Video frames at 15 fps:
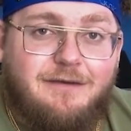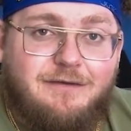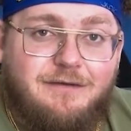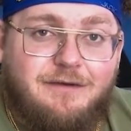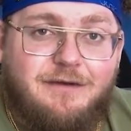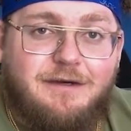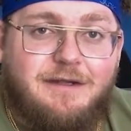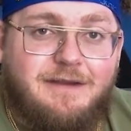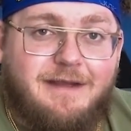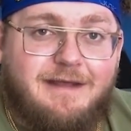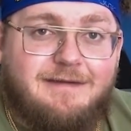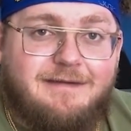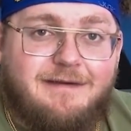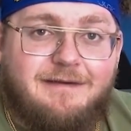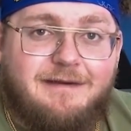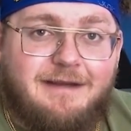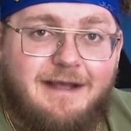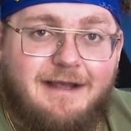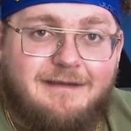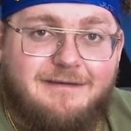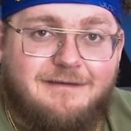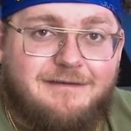took that sarin
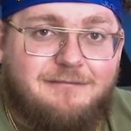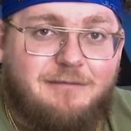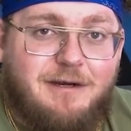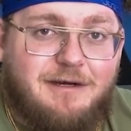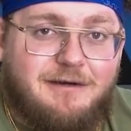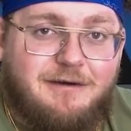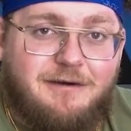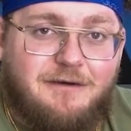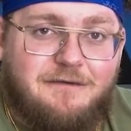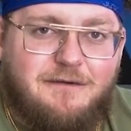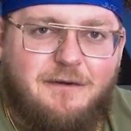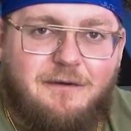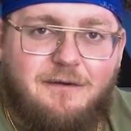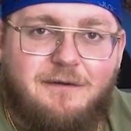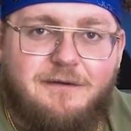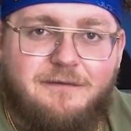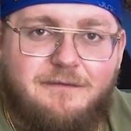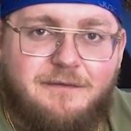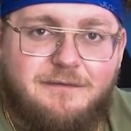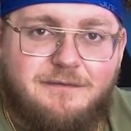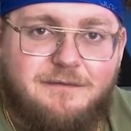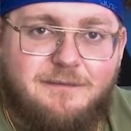gas and spread it across all of
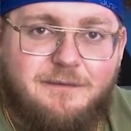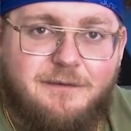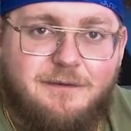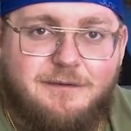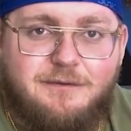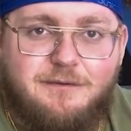those deployed